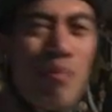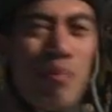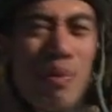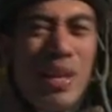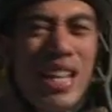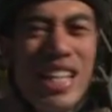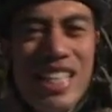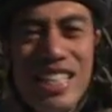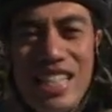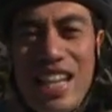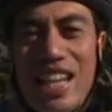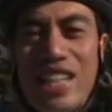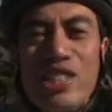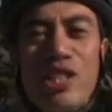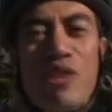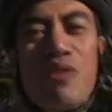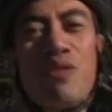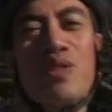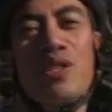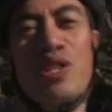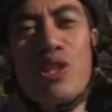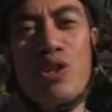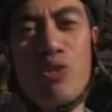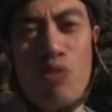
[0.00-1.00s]
Being
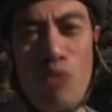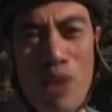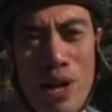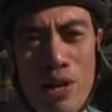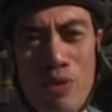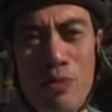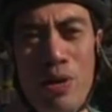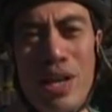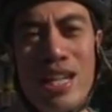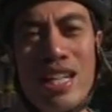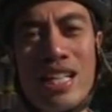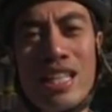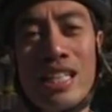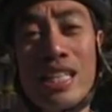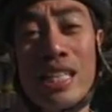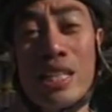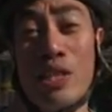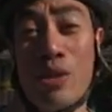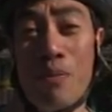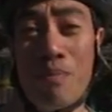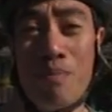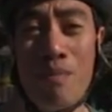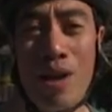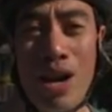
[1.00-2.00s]
active is a great way to clear
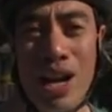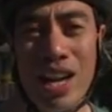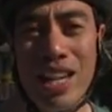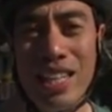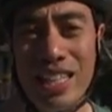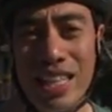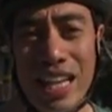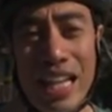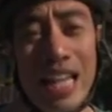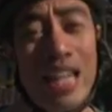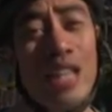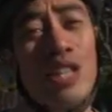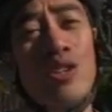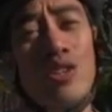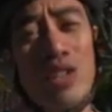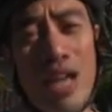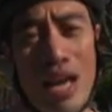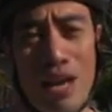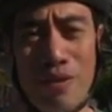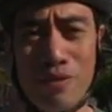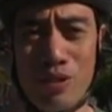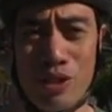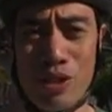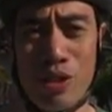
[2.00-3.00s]
your mind and look
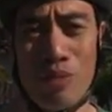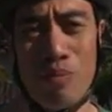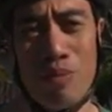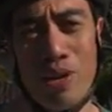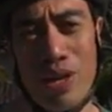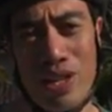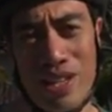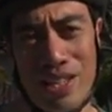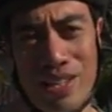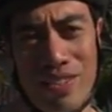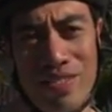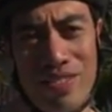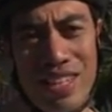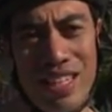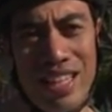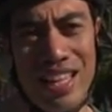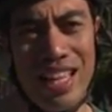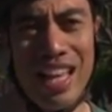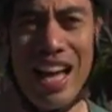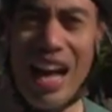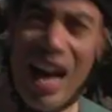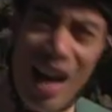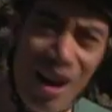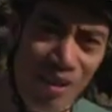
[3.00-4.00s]
after your body.
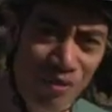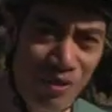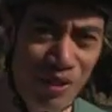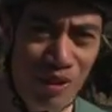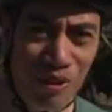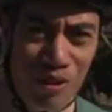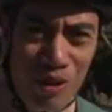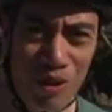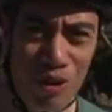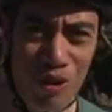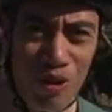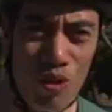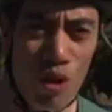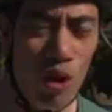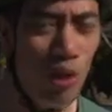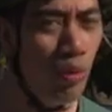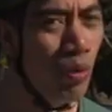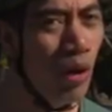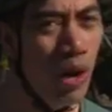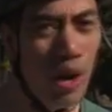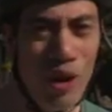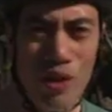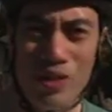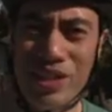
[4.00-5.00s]
After all,
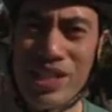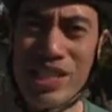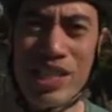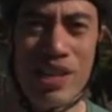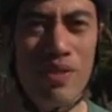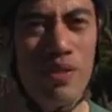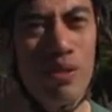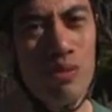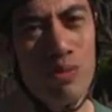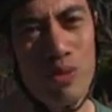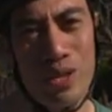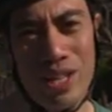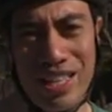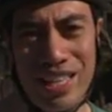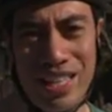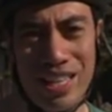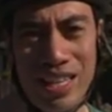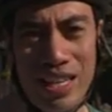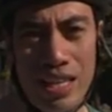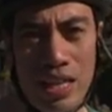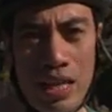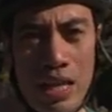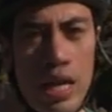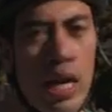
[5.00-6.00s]
we're only given one.
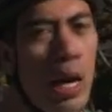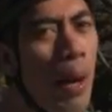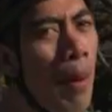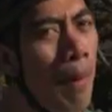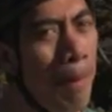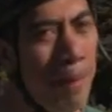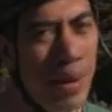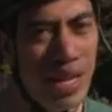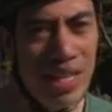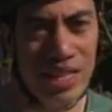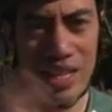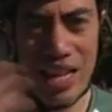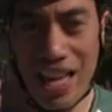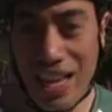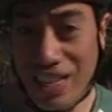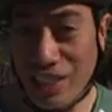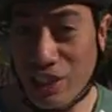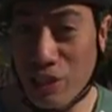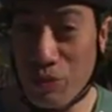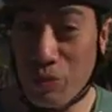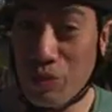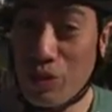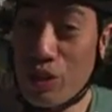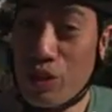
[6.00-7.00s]
Being
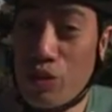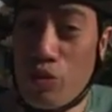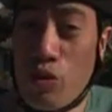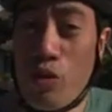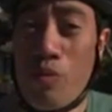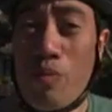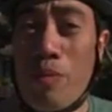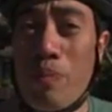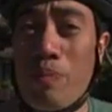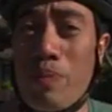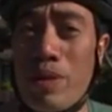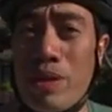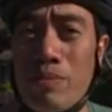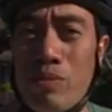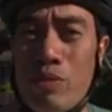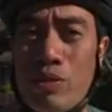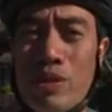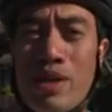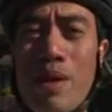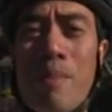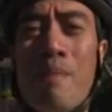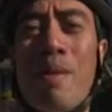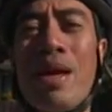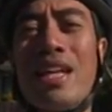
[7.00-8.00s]
active with a group of people
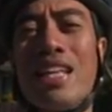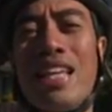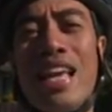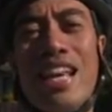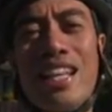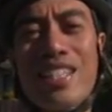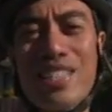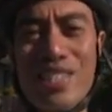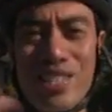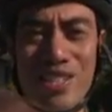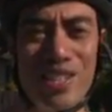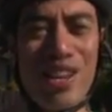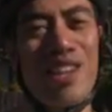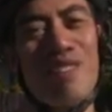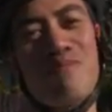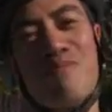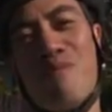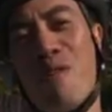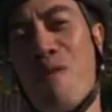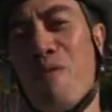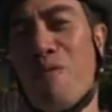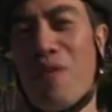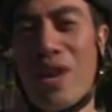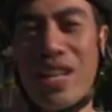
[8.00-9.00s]
can make exercise
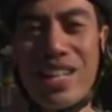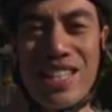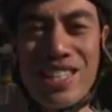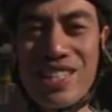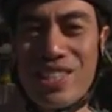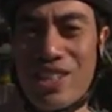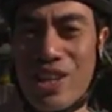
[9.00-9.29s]
more fun and